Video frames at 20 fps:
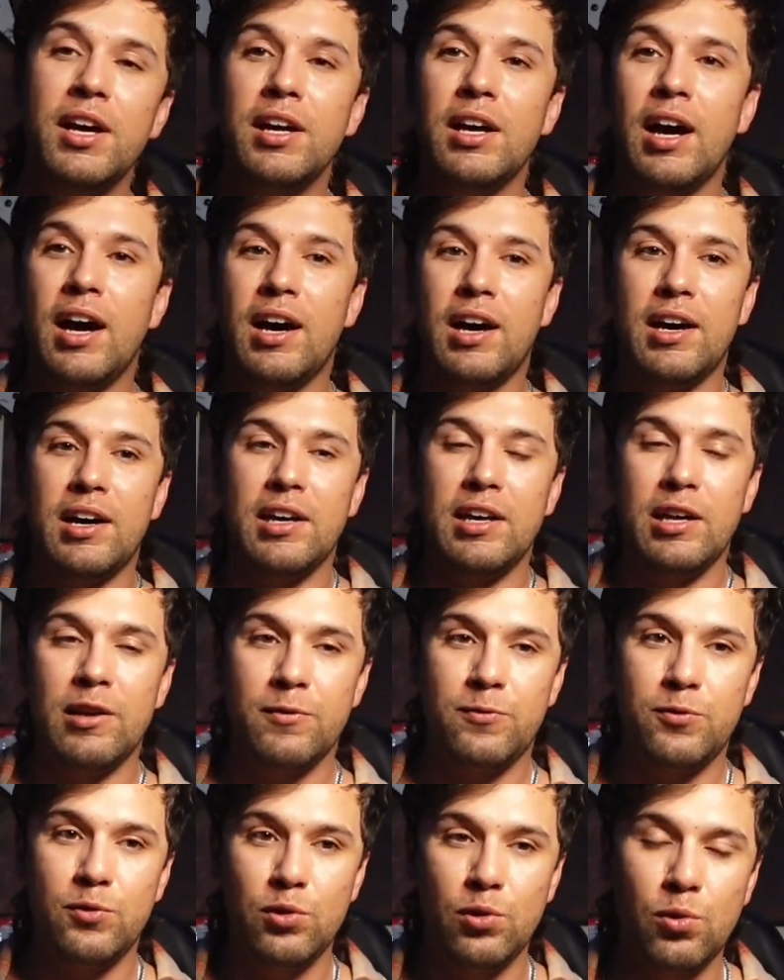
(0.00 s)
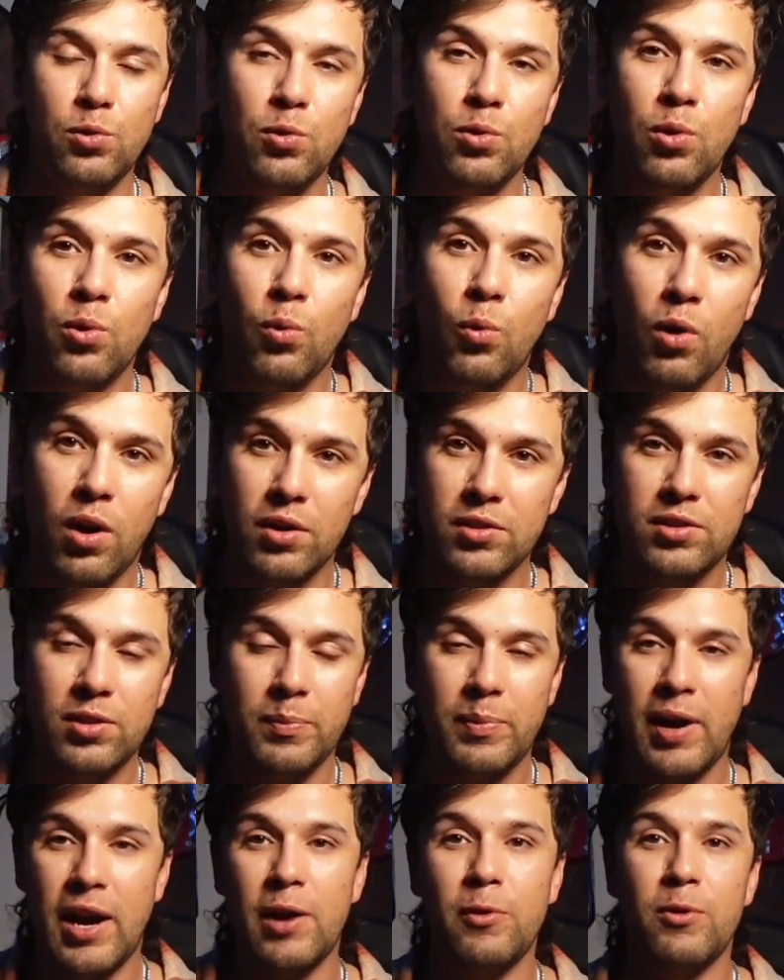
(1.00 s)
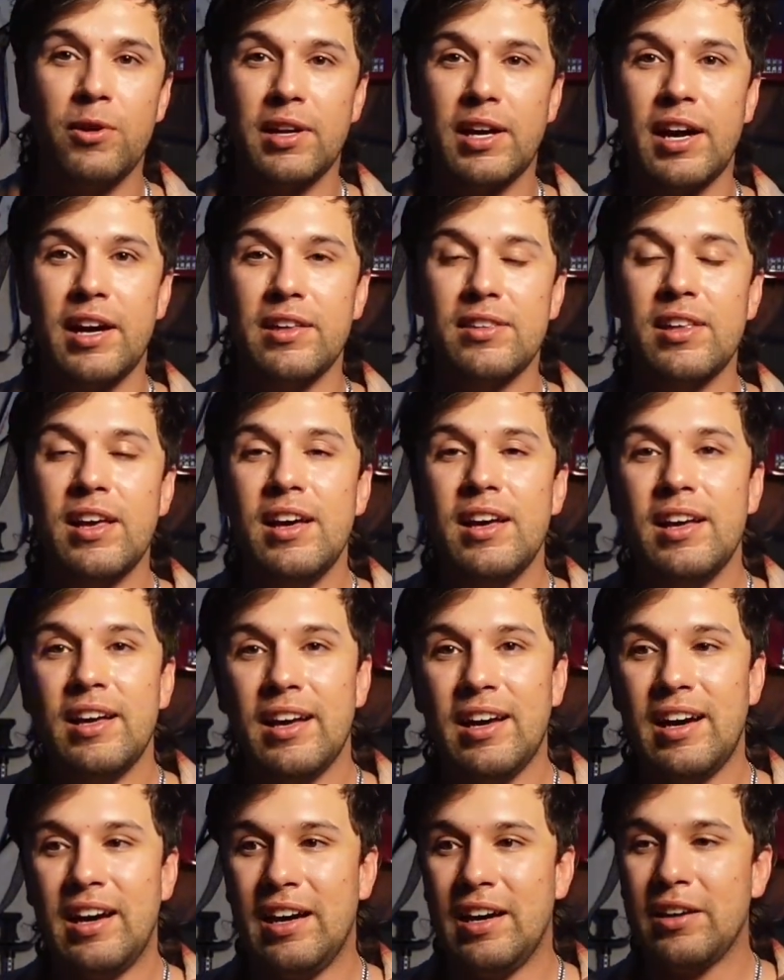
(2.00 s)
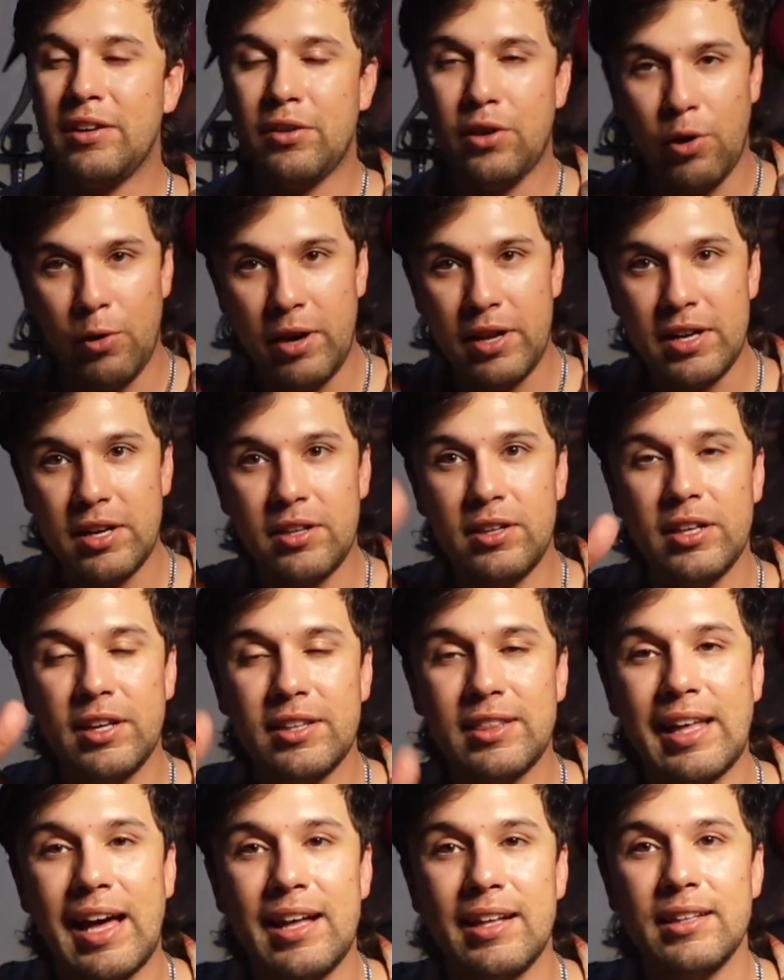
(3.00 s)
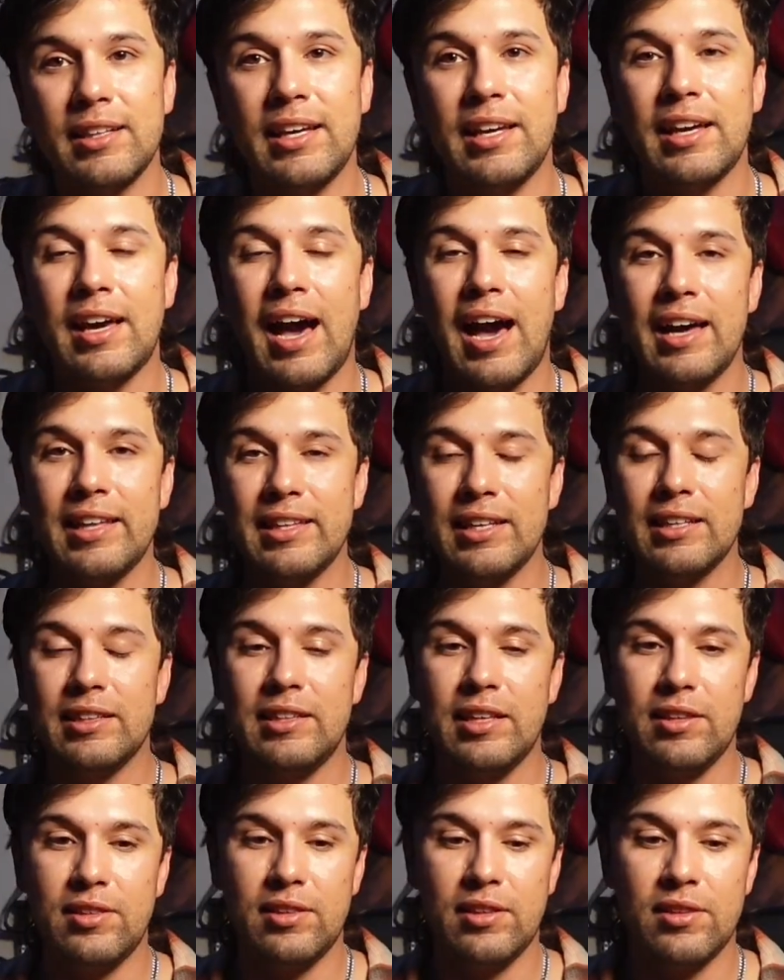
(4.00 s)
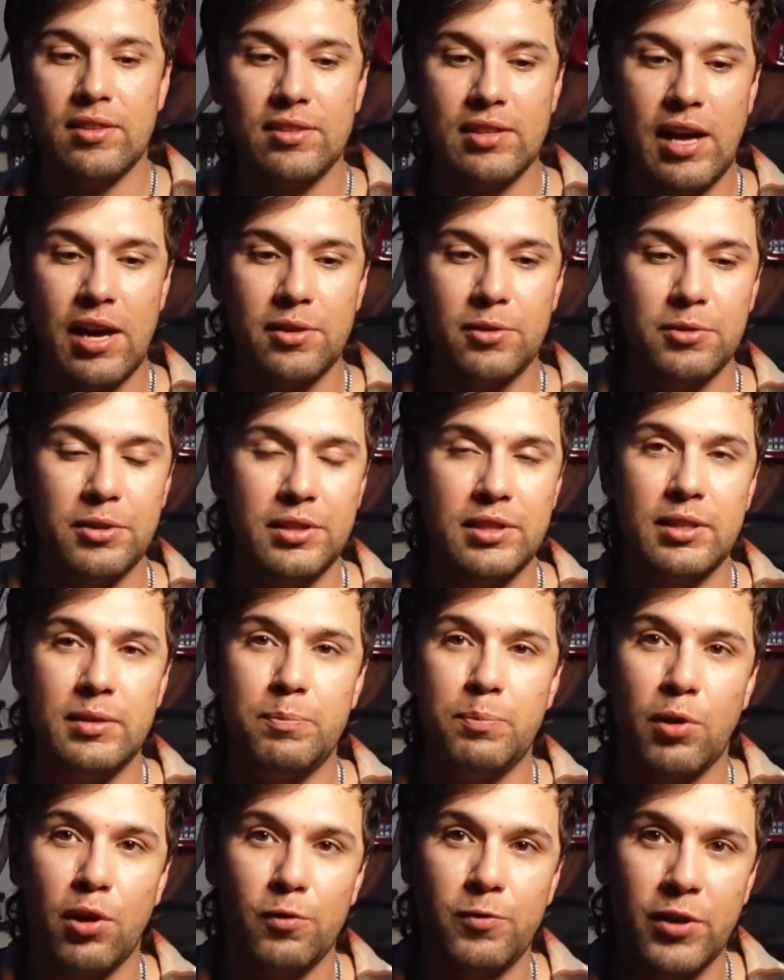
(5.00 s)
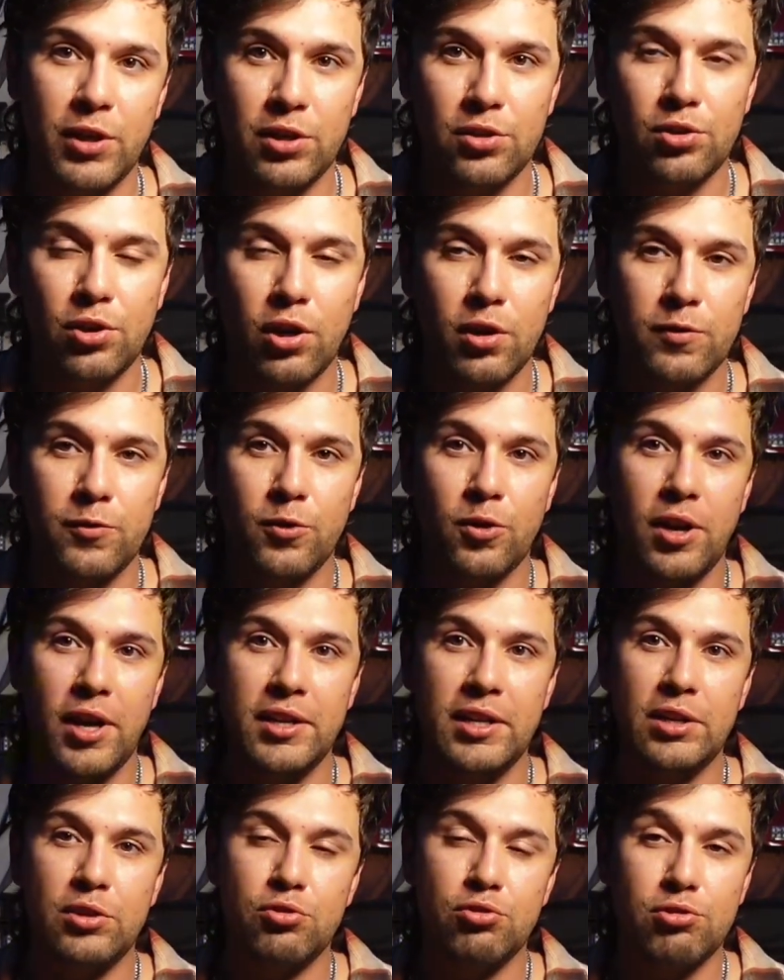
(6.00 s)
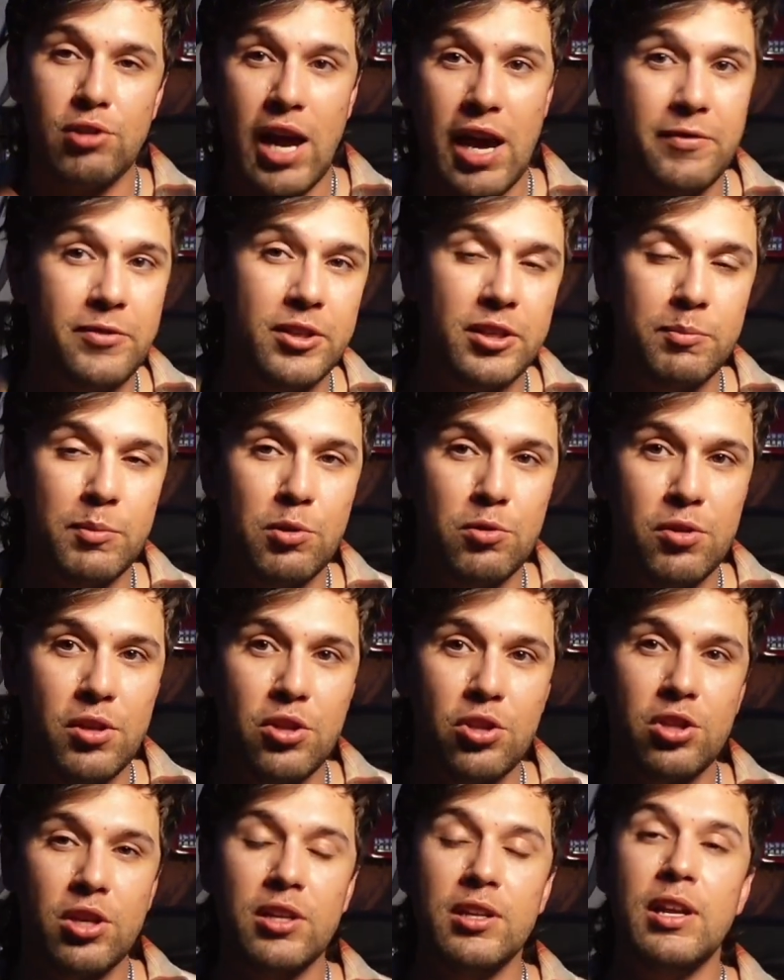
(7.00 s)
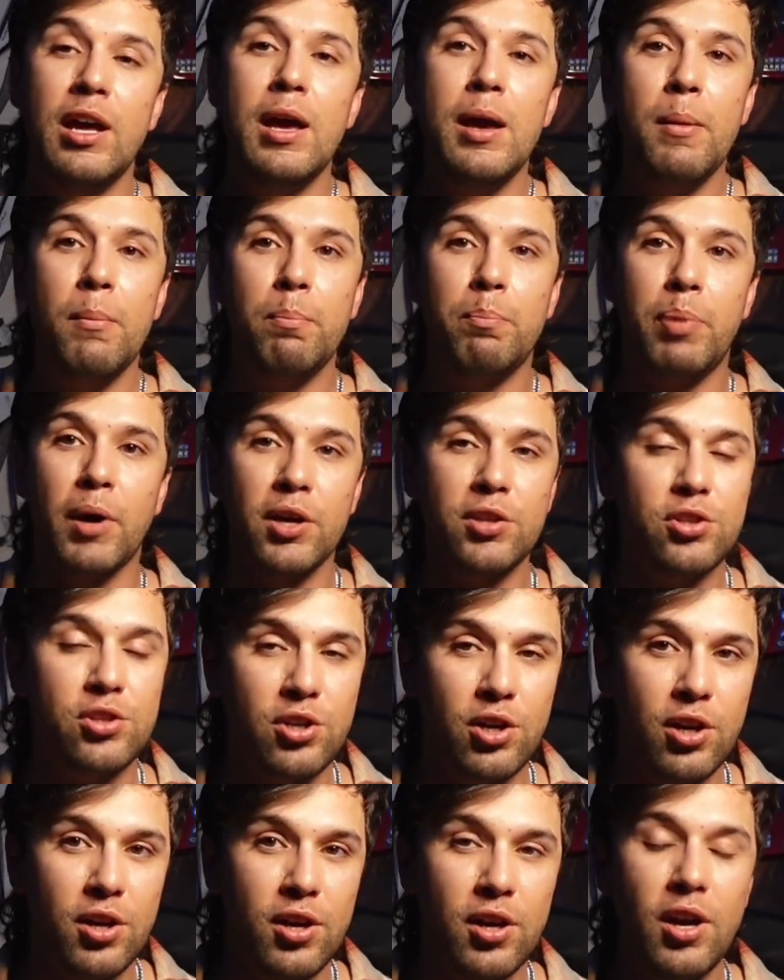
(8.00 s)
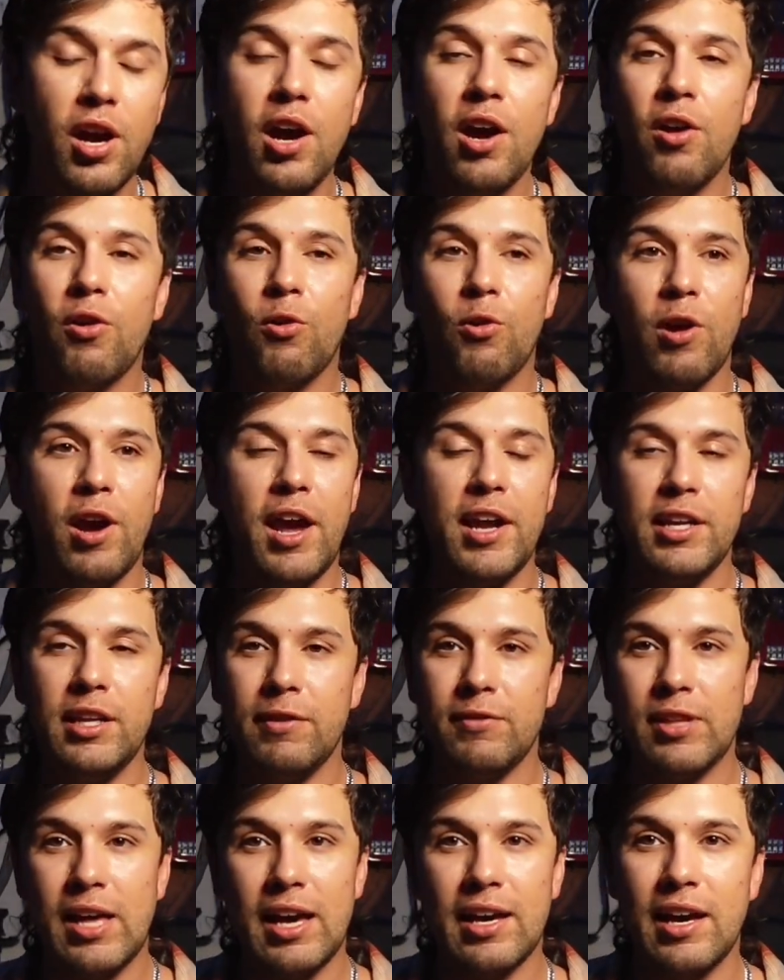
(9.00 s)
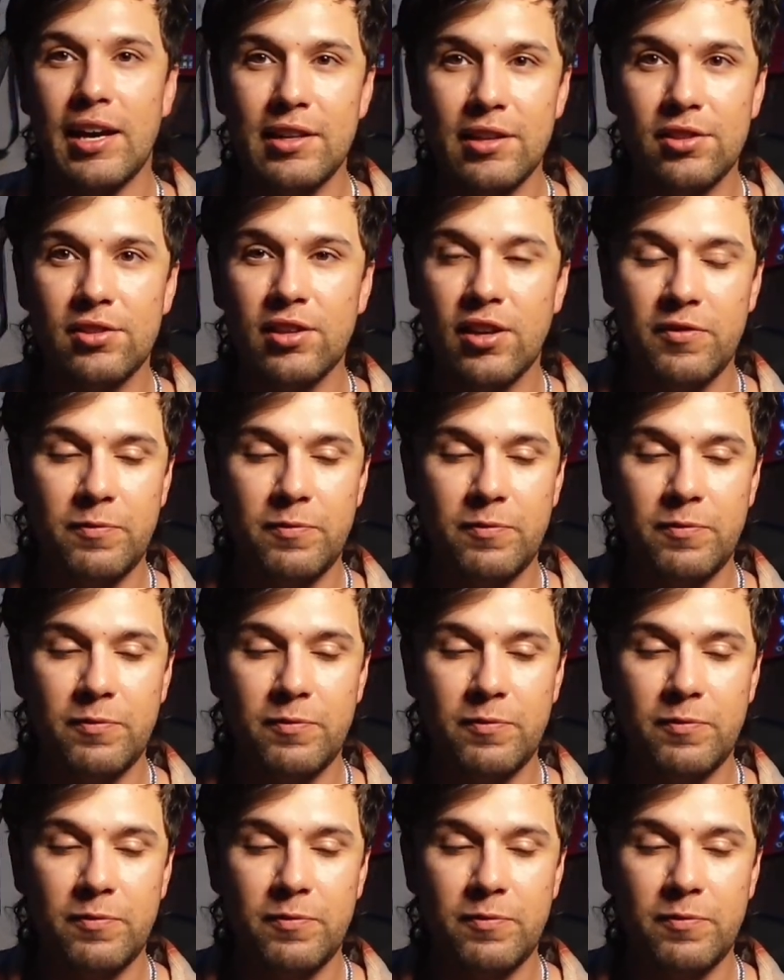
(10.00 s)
If you want to buy one, guys, go ahead and click that link. I think this is not only the perfect guitar for any traveling musician, busker, or any of that kind of stuff,